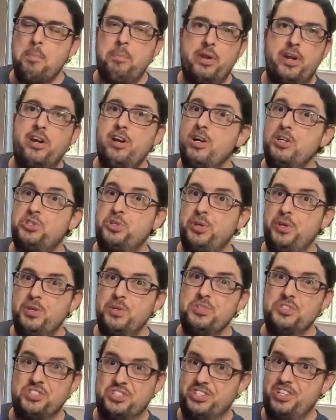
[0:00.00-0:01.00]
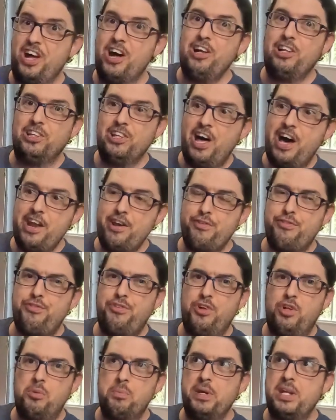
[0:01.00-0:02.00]
But it also uses a lot of
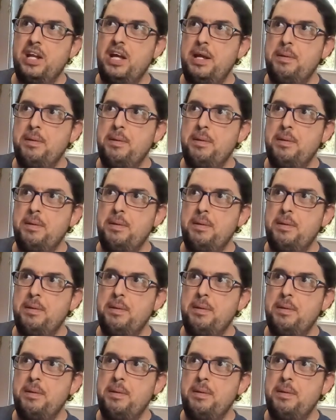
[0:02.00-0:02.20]
filament.